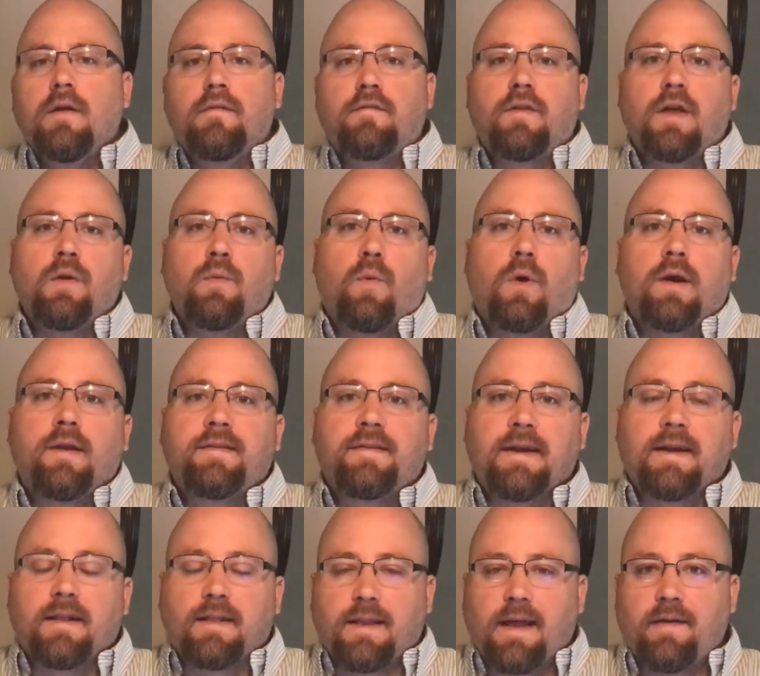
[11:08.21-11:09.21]
Flight 1 is
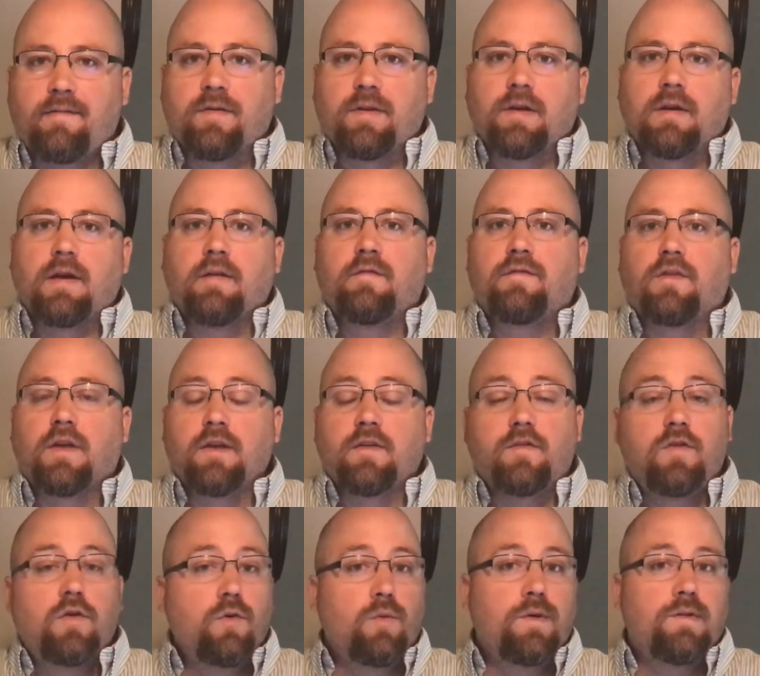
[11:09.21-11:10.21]
at 11 and flight
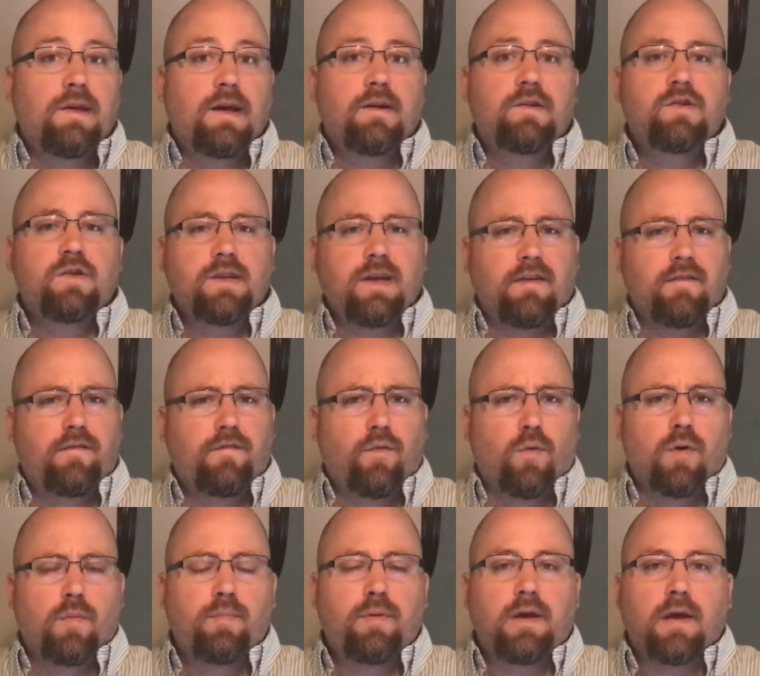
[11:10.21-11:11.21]
2 is actually at
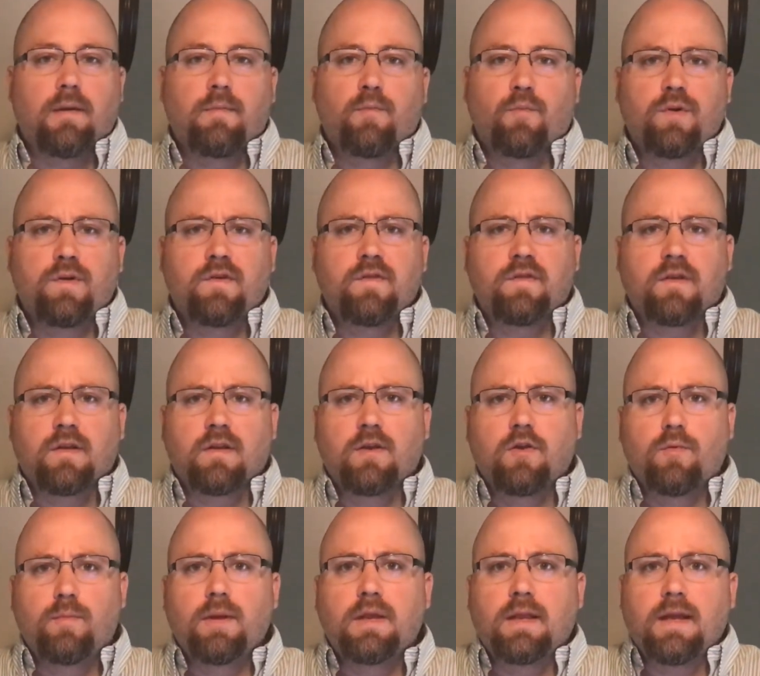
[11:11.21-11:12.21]
4 p.m., which is a
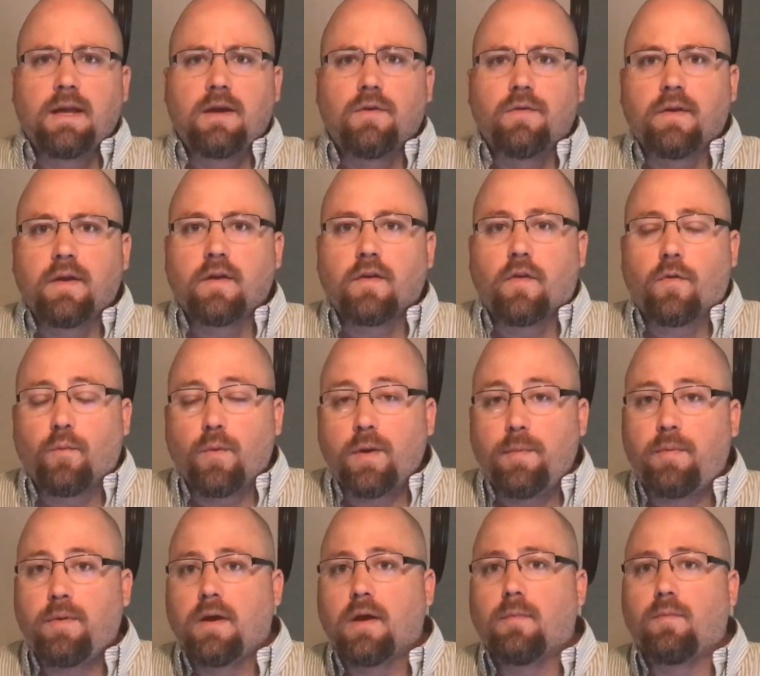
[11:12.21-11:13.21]
little bit later than the 3
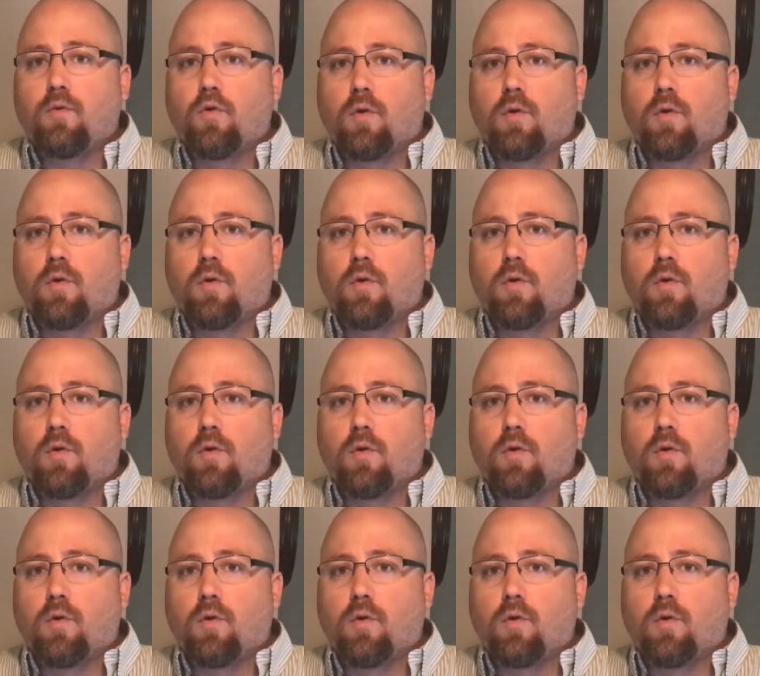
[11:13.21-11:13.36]
p.m.